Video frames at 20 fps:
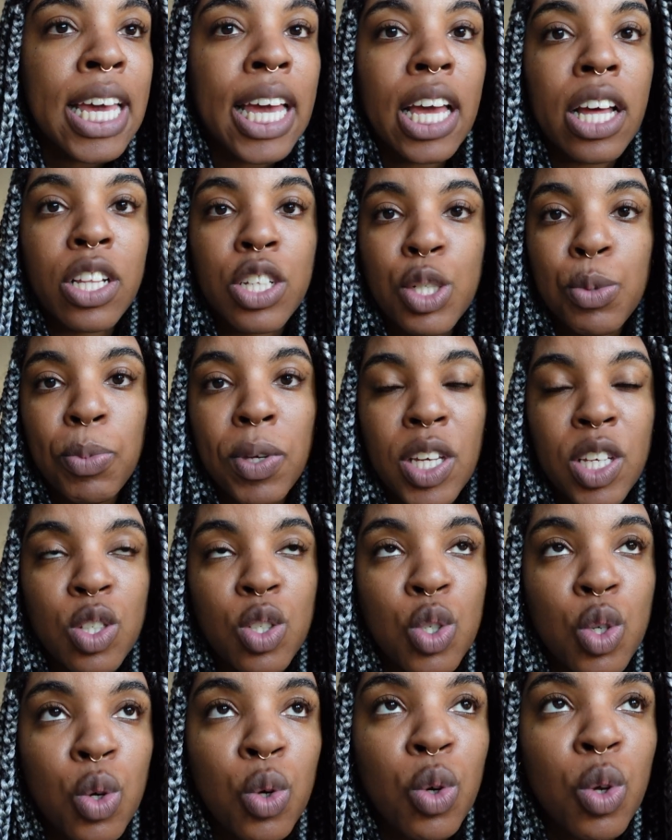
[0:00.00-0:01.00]
English-speaking
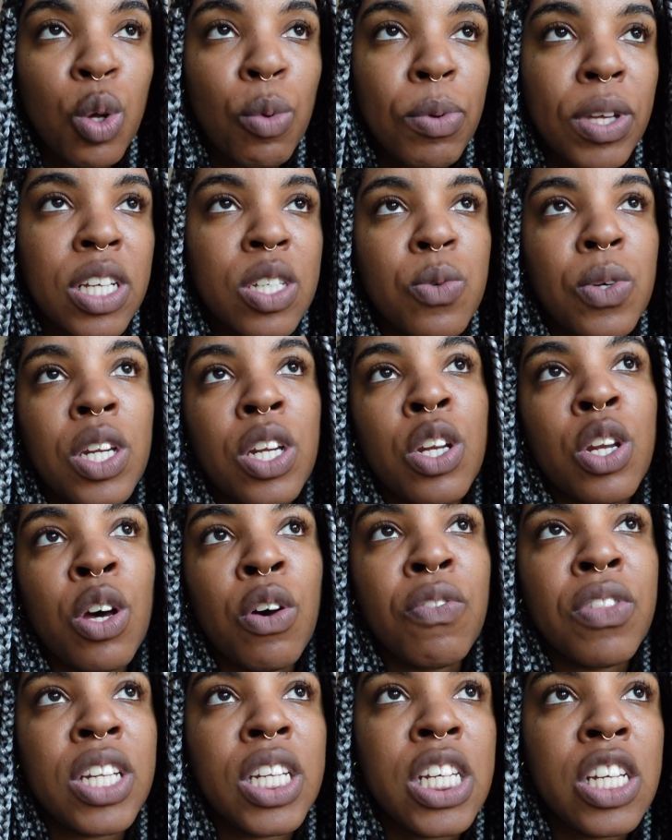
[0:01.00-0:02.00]
school, because we didn't know
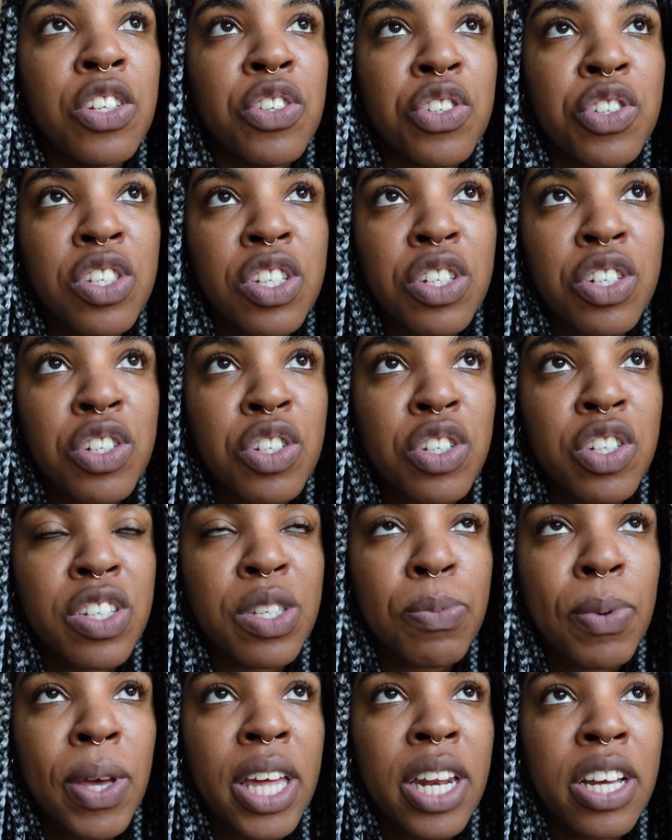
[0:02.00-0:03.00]
if the teachers understood
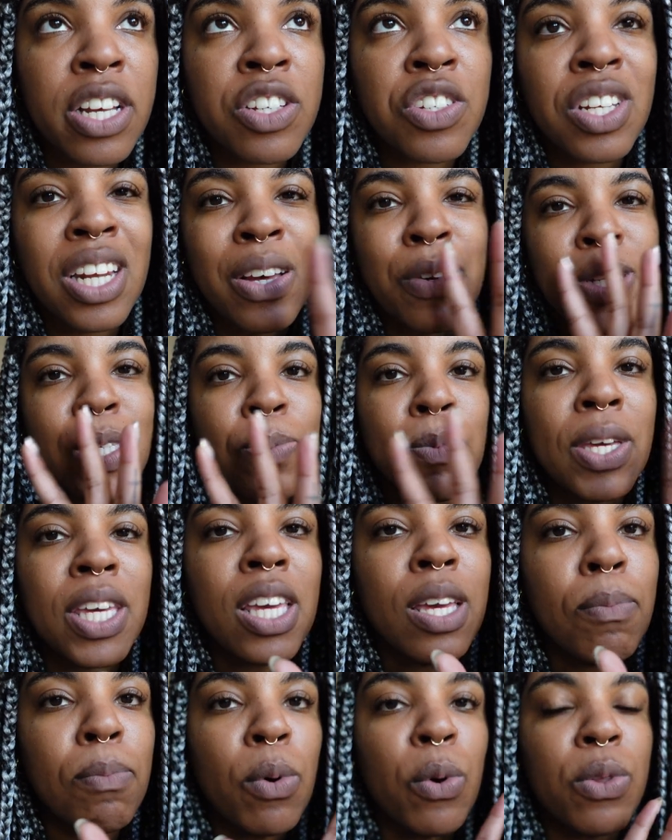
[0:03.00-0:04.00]
Spanish, and I was
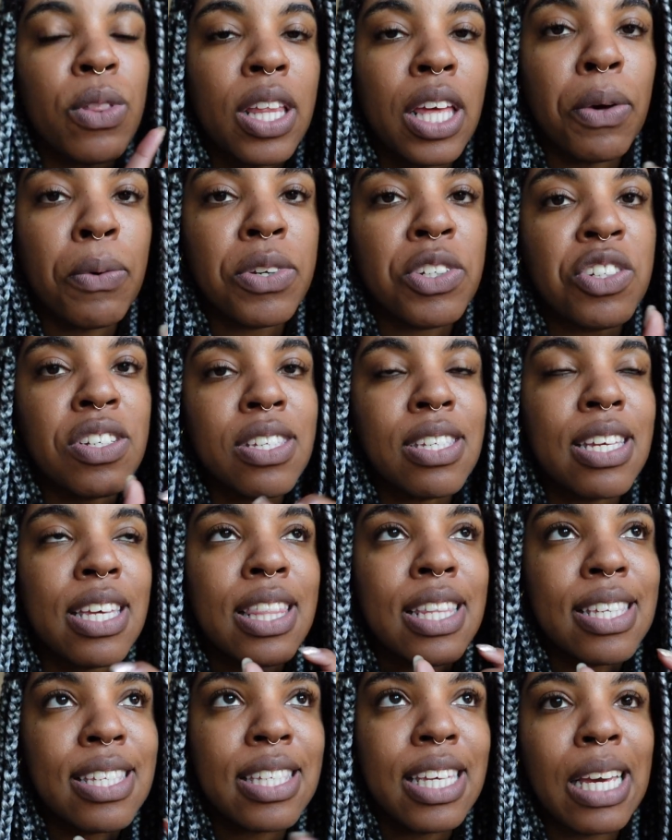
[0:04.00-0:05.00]
speaking both languages
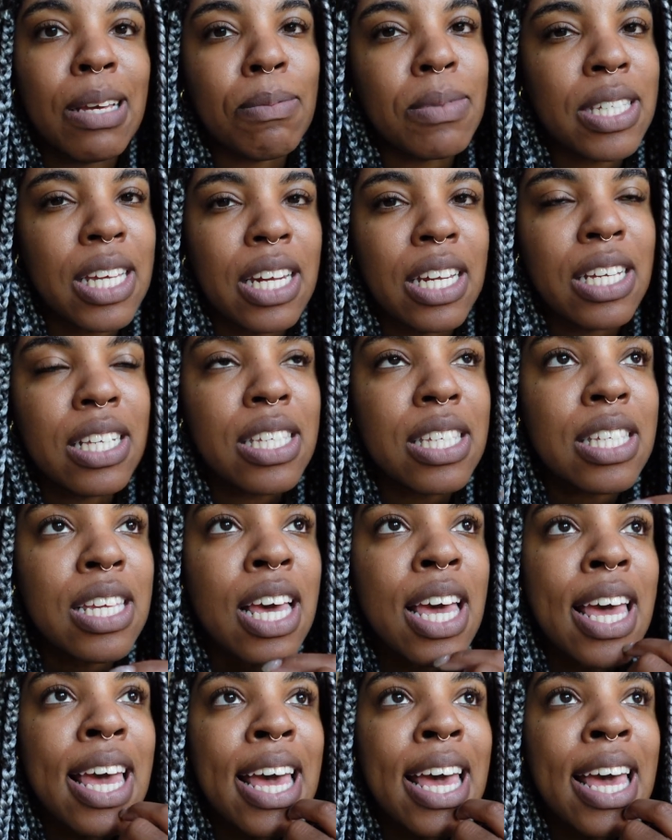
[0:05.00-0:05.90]
in the same sentence.